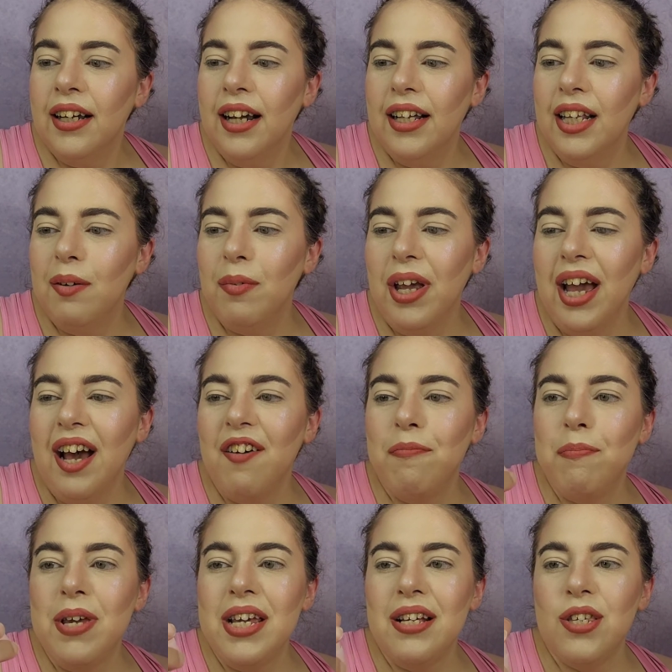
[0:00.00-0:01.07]
And then we have
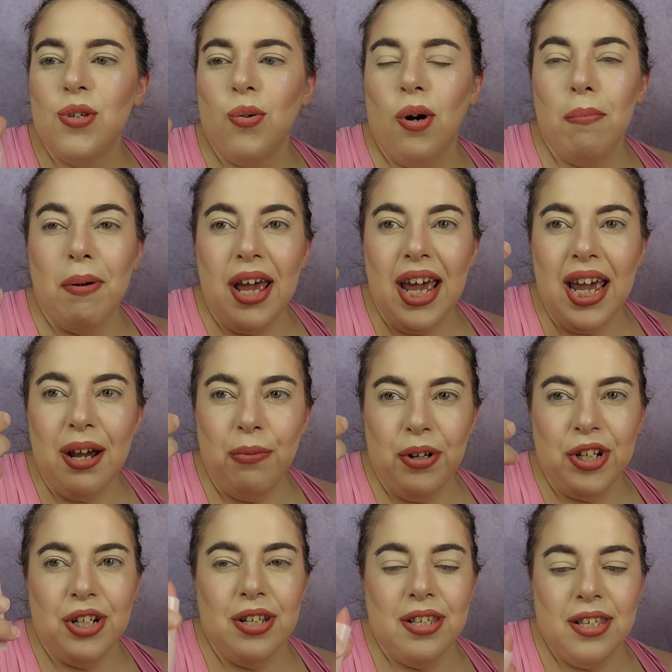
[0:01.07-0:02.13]
Pink Sorbet,
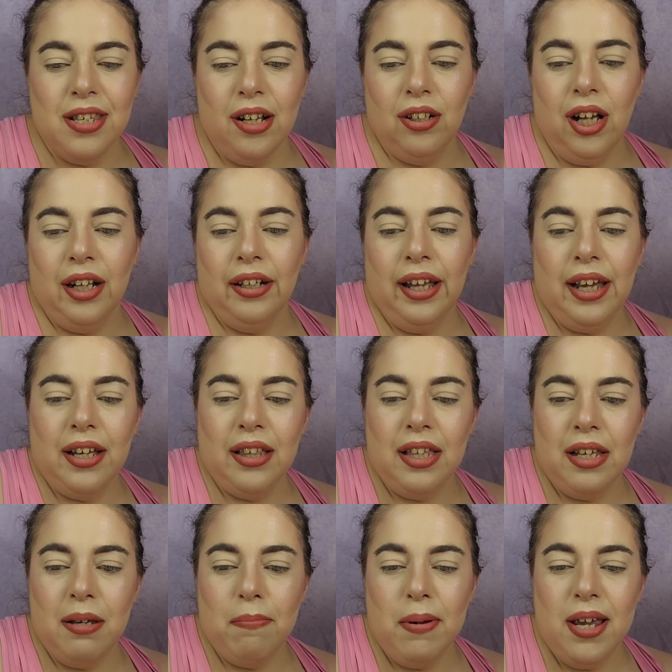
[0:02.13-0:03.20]
which is a lot like
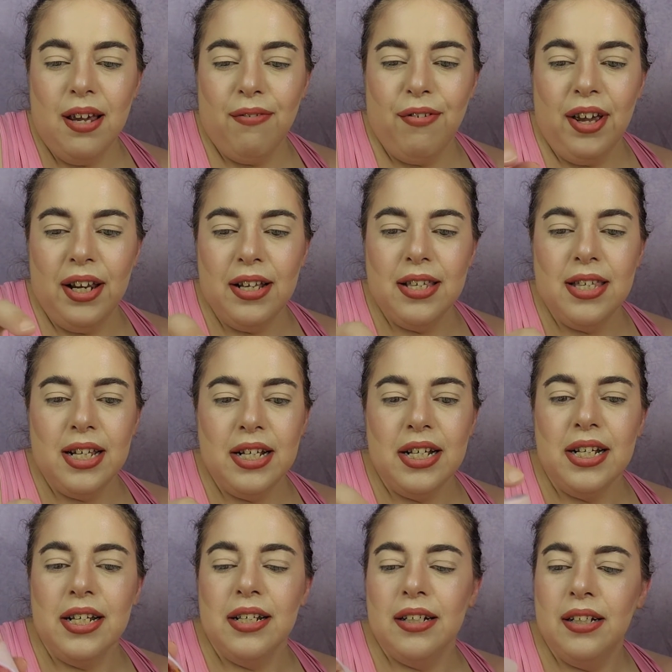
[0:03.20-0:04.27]
the Pink
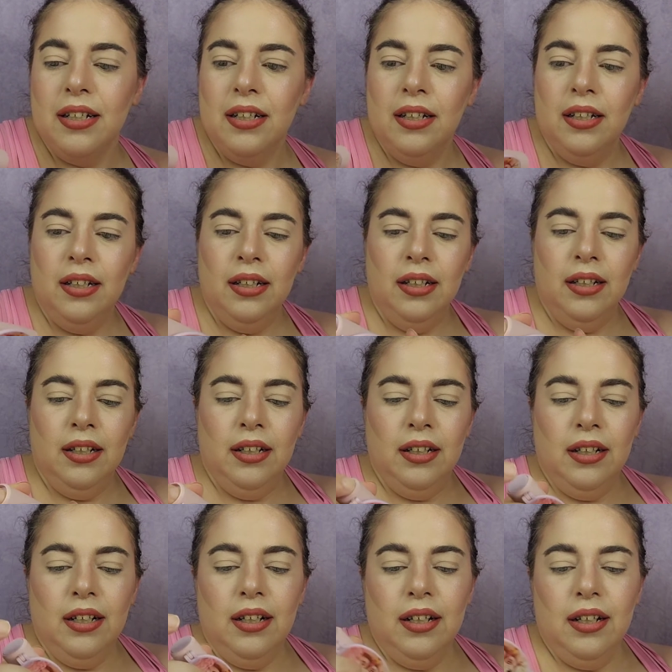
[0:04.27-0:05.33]
Fantasy.
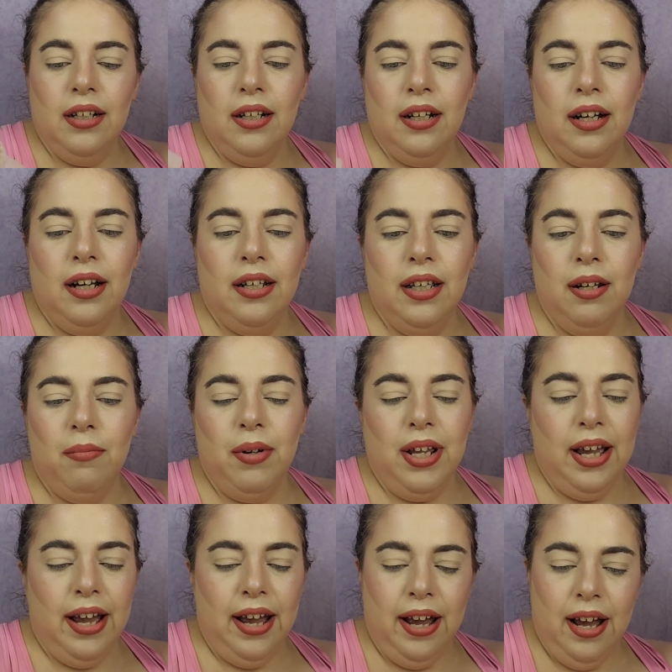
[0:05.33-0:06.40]
And then we
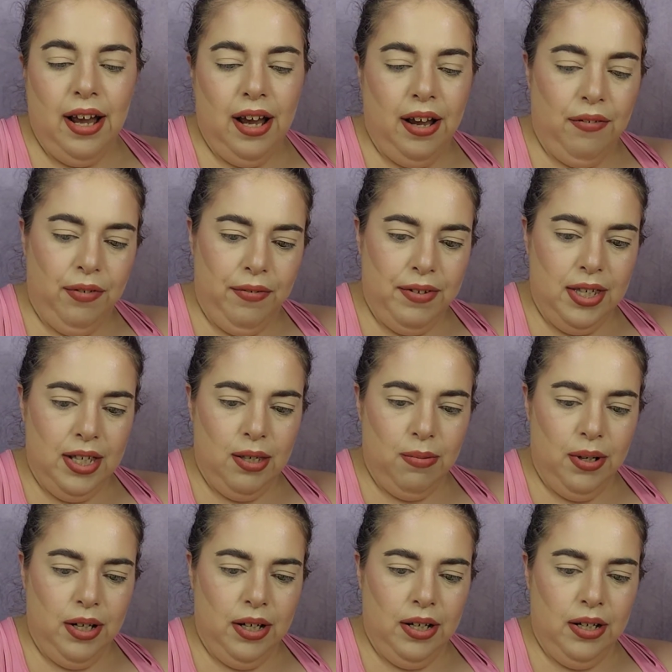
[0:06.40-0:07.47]
have, what was this
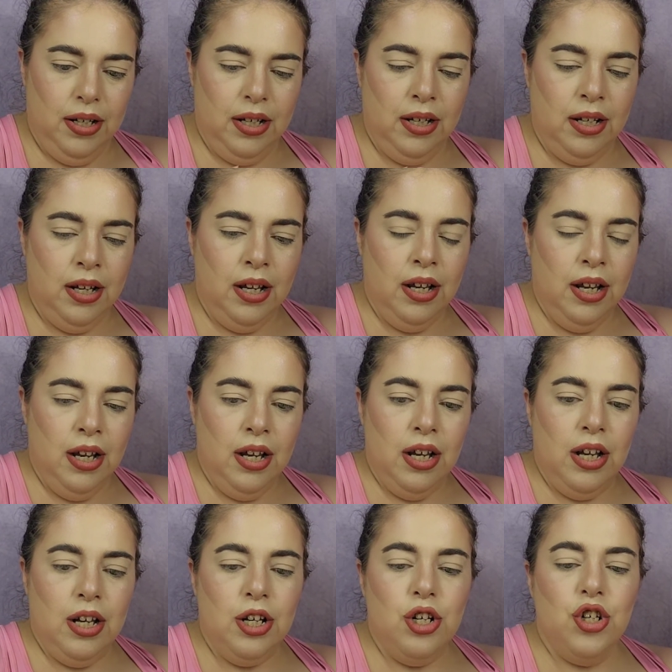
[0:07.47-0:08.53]
one?
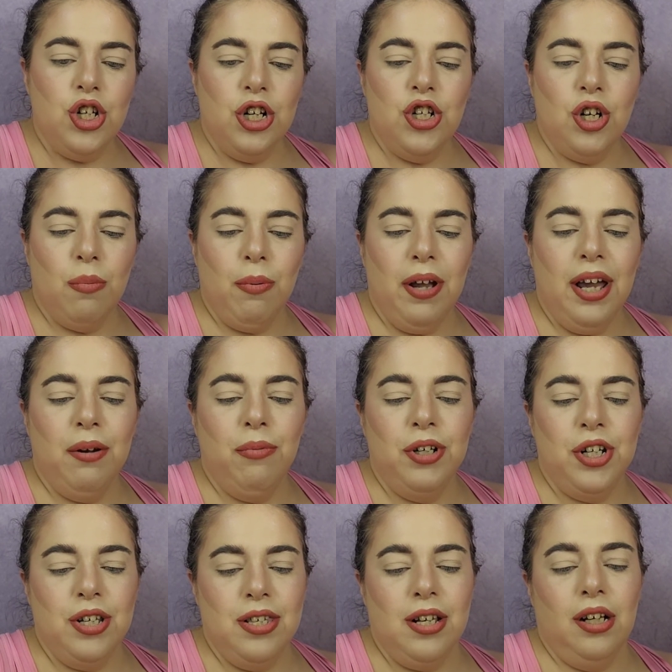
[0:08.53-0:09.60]
Gingerbread,
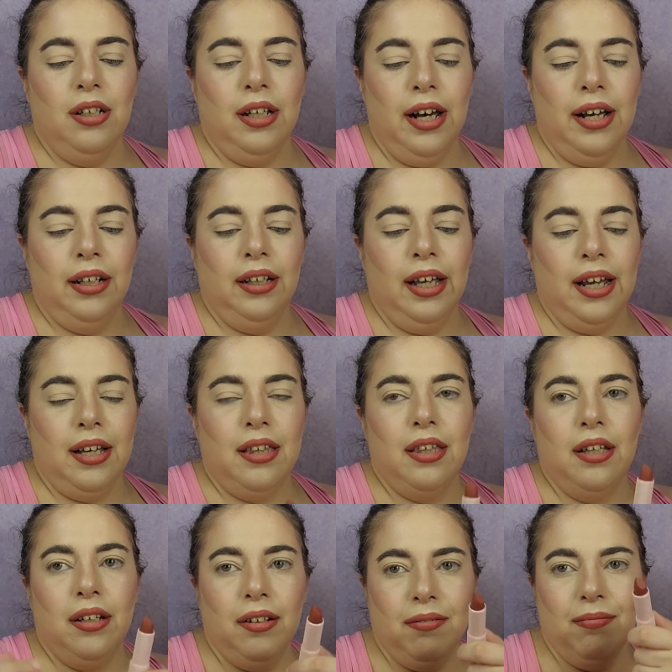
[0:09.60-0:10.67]
which is a lot like
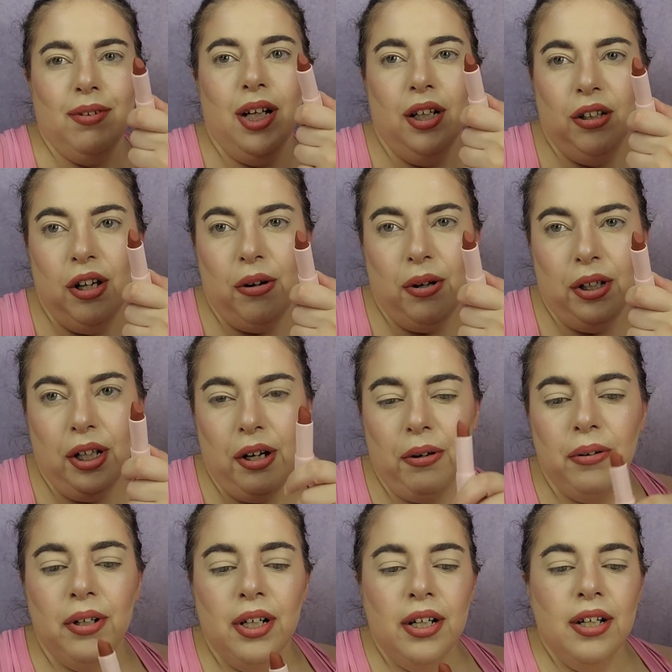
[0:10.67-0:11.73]
the Hello Hello.